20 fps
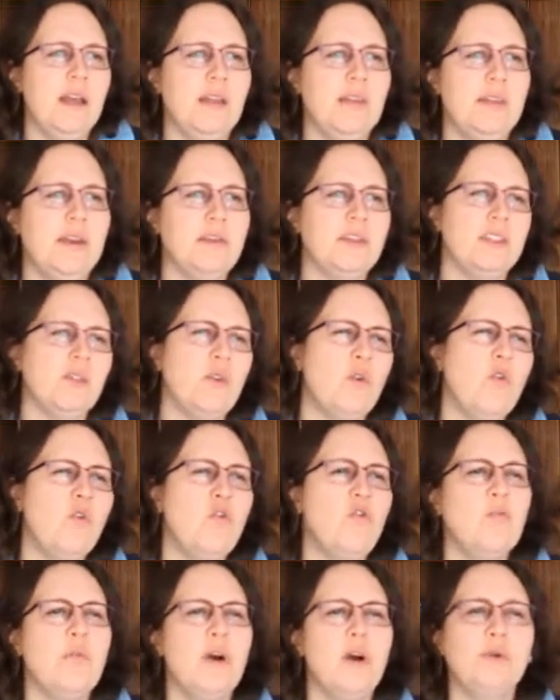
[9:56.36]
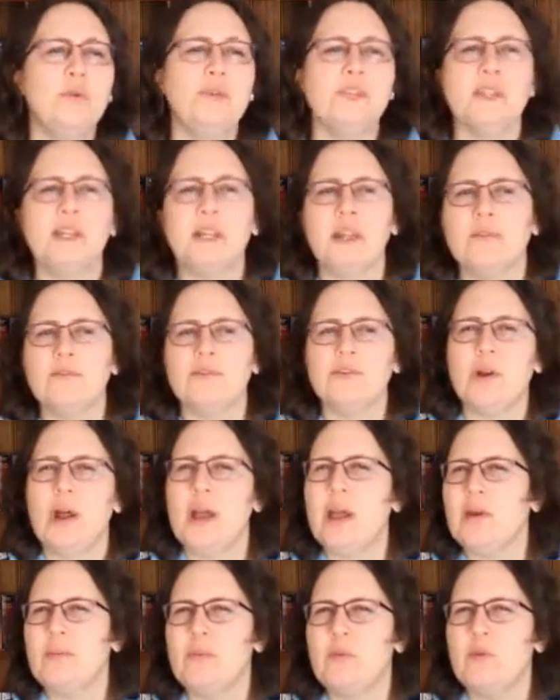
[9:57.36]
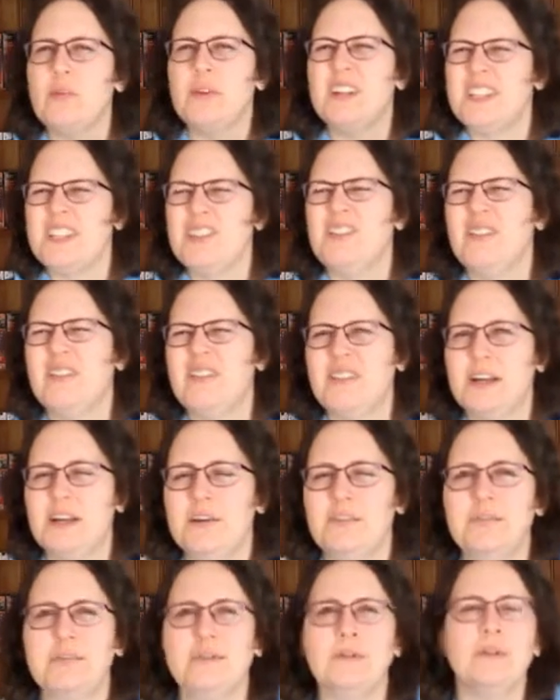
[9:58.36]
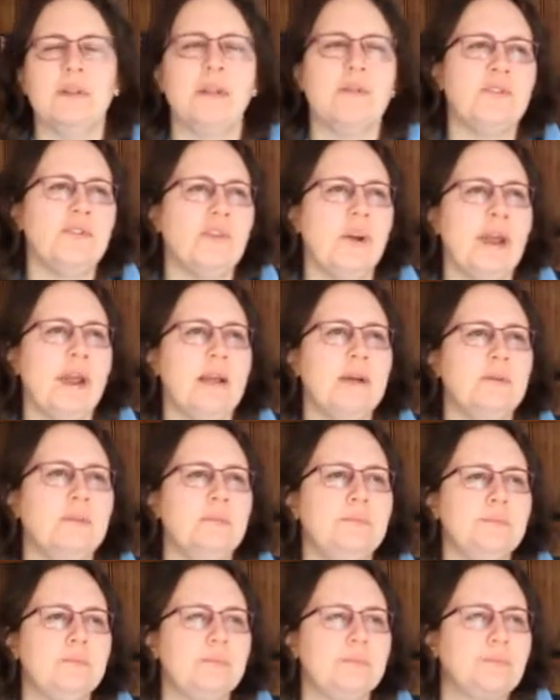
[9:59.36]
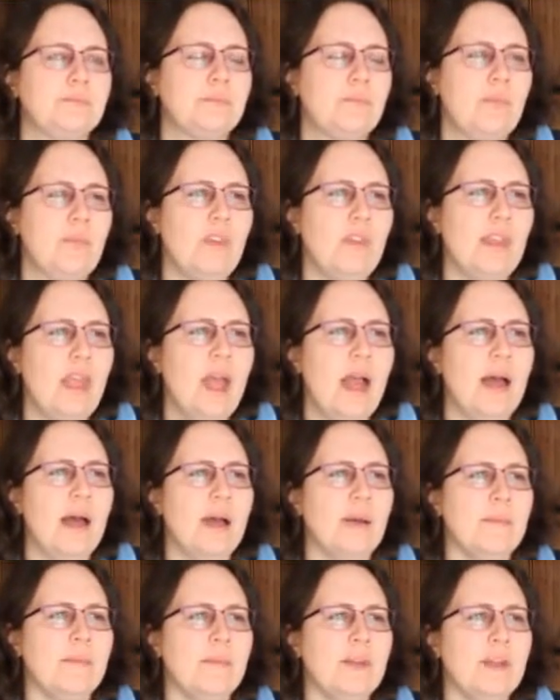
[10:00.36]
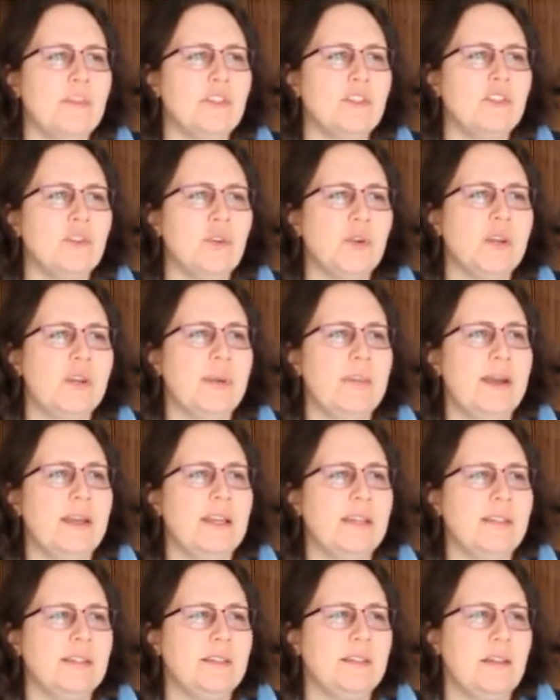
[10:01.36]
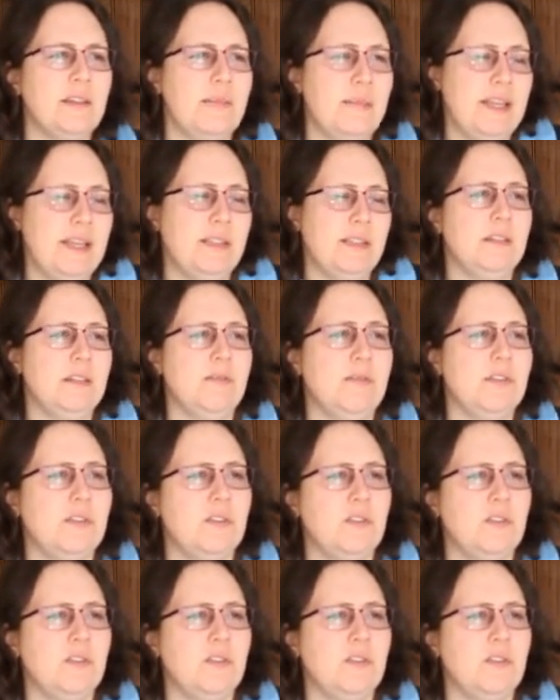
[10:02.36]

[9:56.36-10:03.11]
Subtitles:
There's an almost love triangle, but it's not really a full love triangle. And the basis of this